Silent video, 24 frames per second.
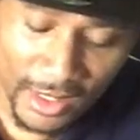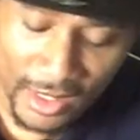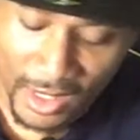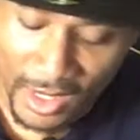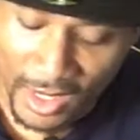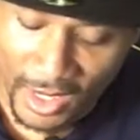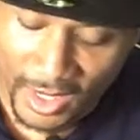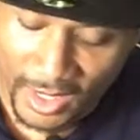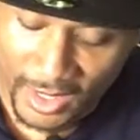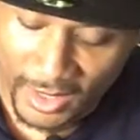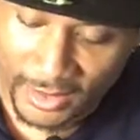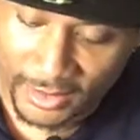
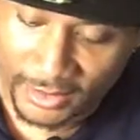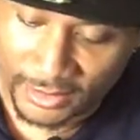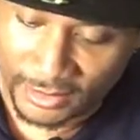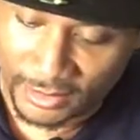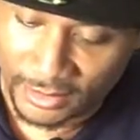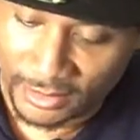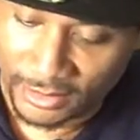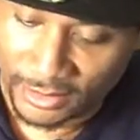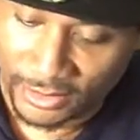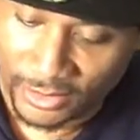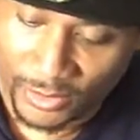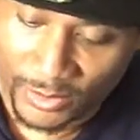uh,
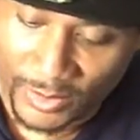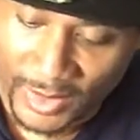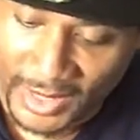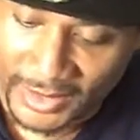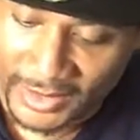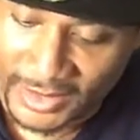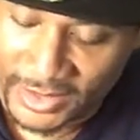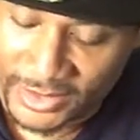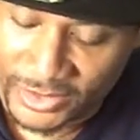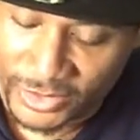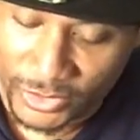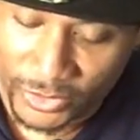you might
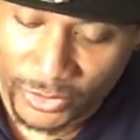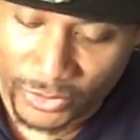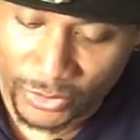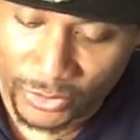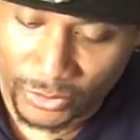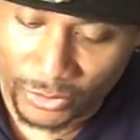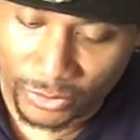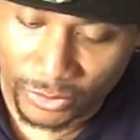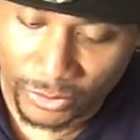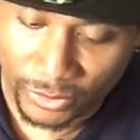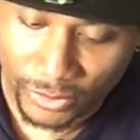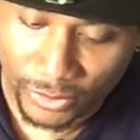need
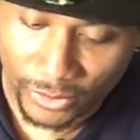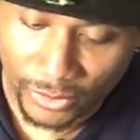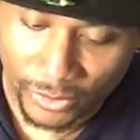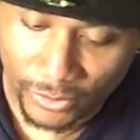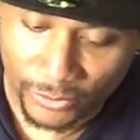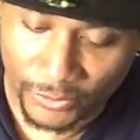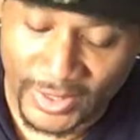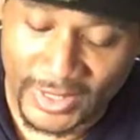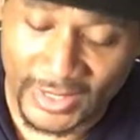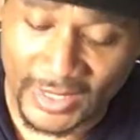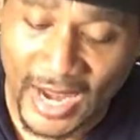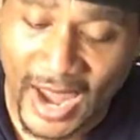to
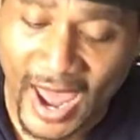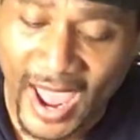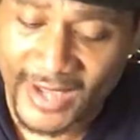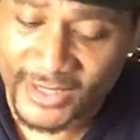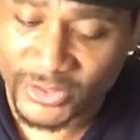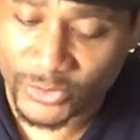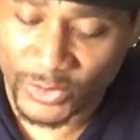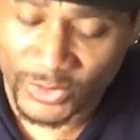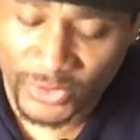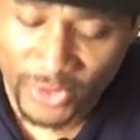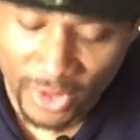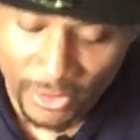relax
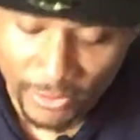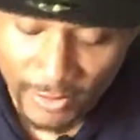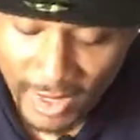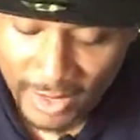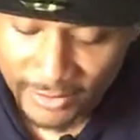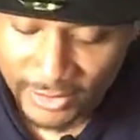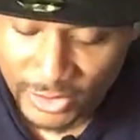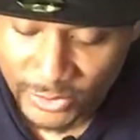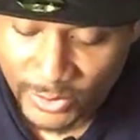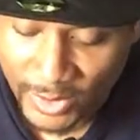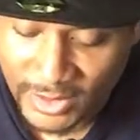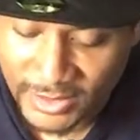when you're around
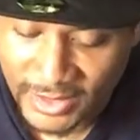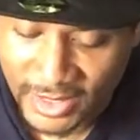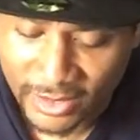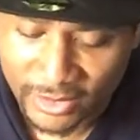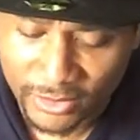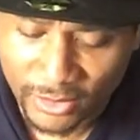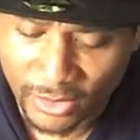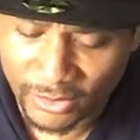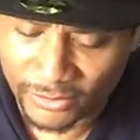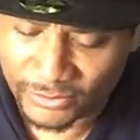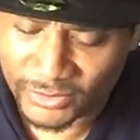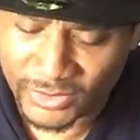this person. I don't
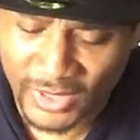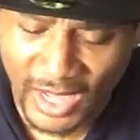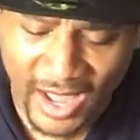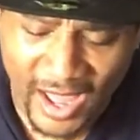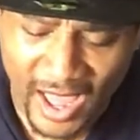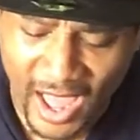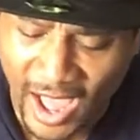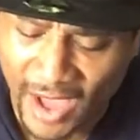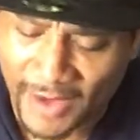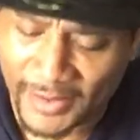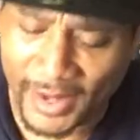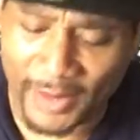know.
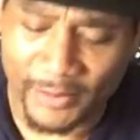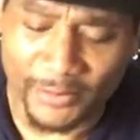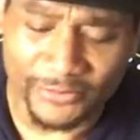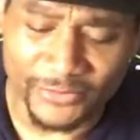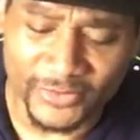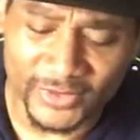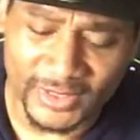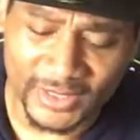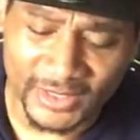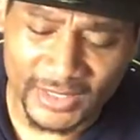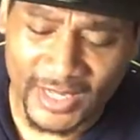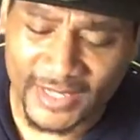I, am
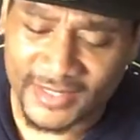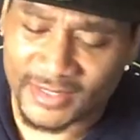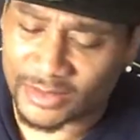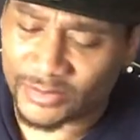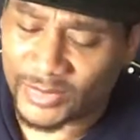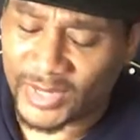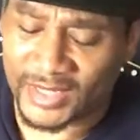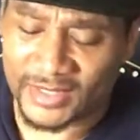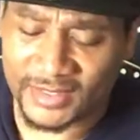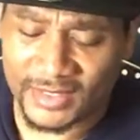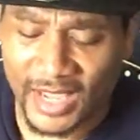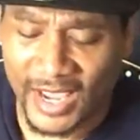feeling like some
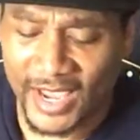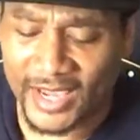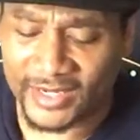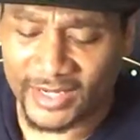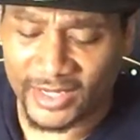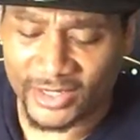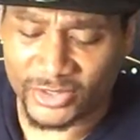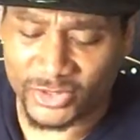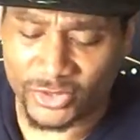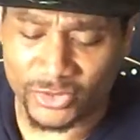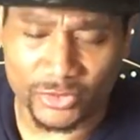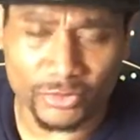
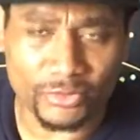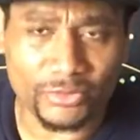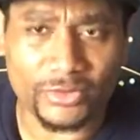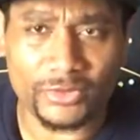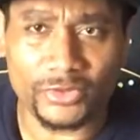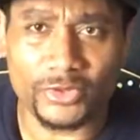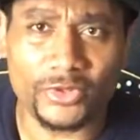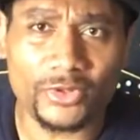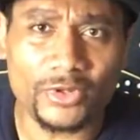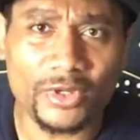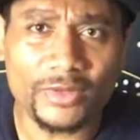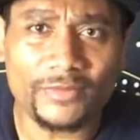anxiety. Do you
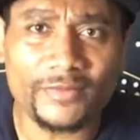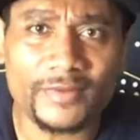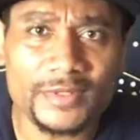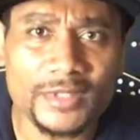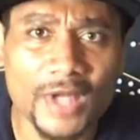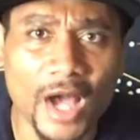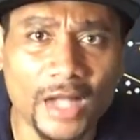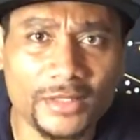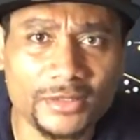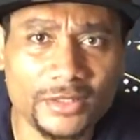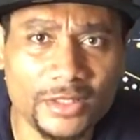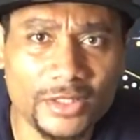do you even
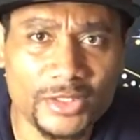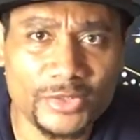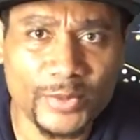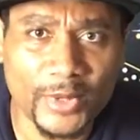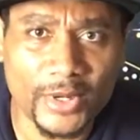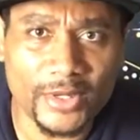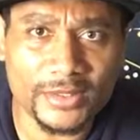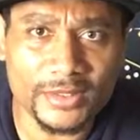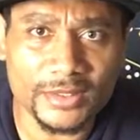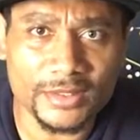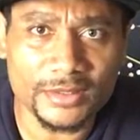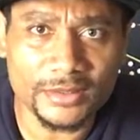talk to this
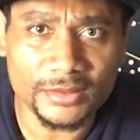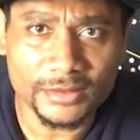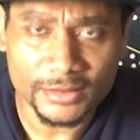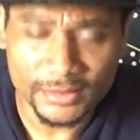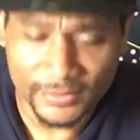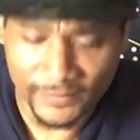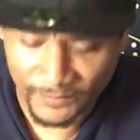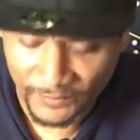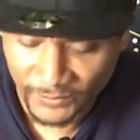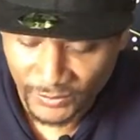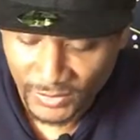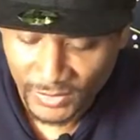person?
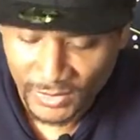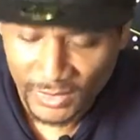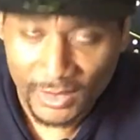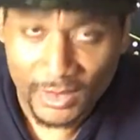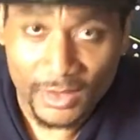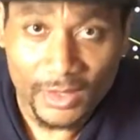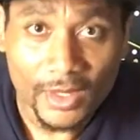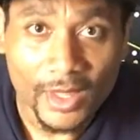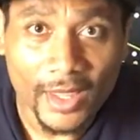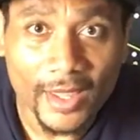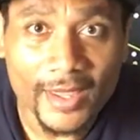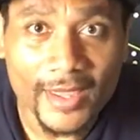
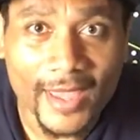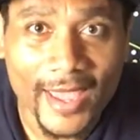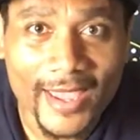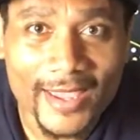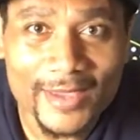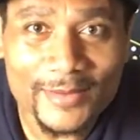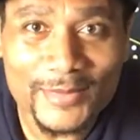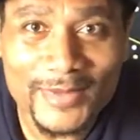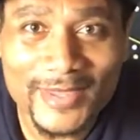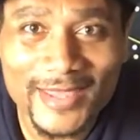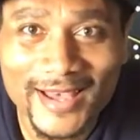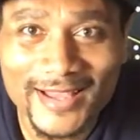Hey,
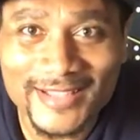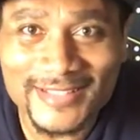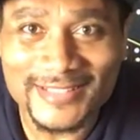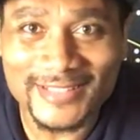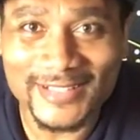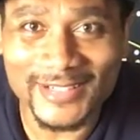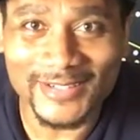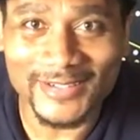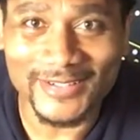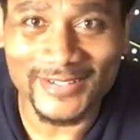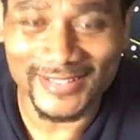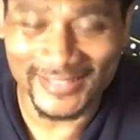Amy, how's it
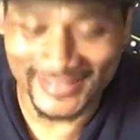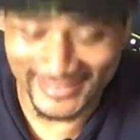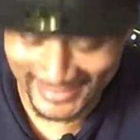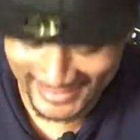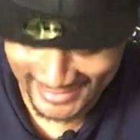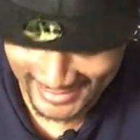going?